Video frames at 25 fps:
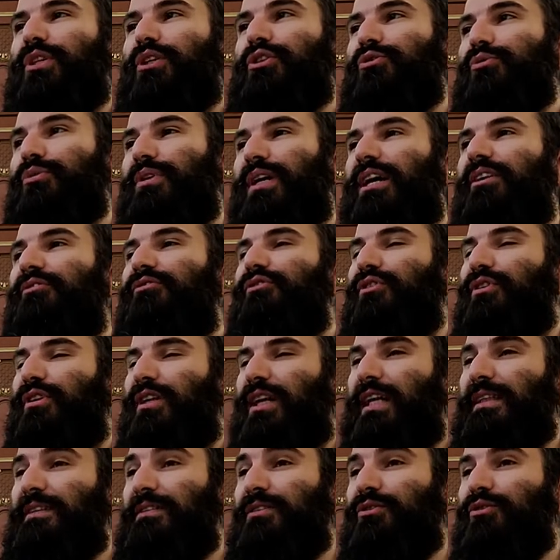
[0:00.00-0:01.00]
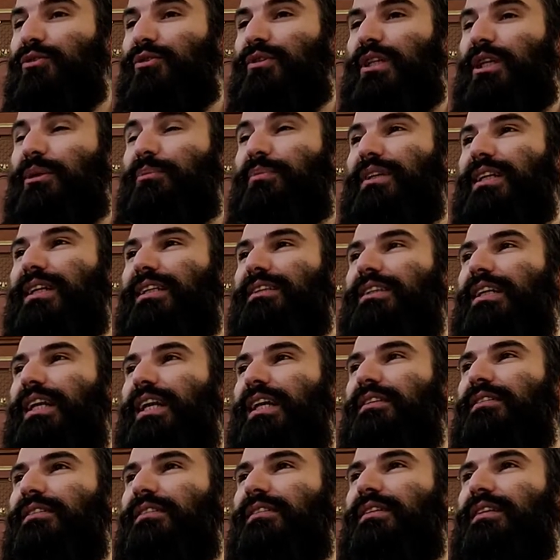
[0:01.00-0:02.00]
that you have, you're allowed to do that. But at the
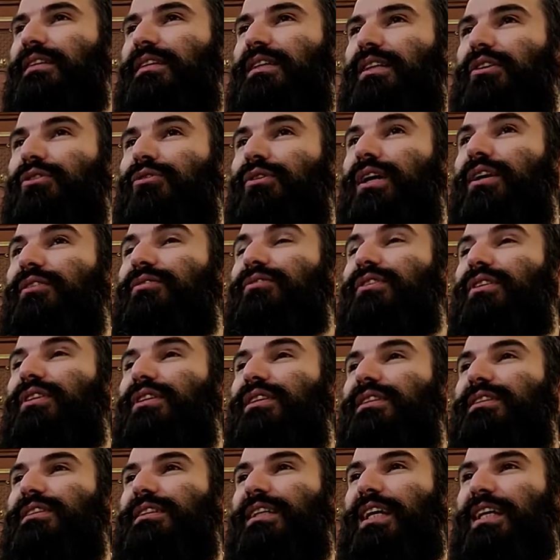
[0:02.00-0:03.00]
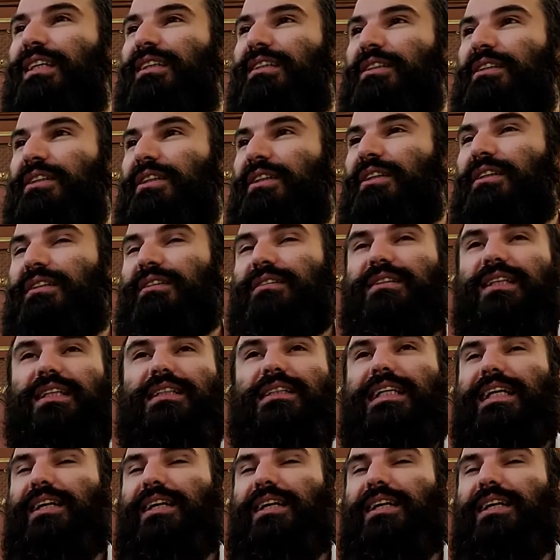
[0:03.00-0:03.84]
end of the day, you have to understand that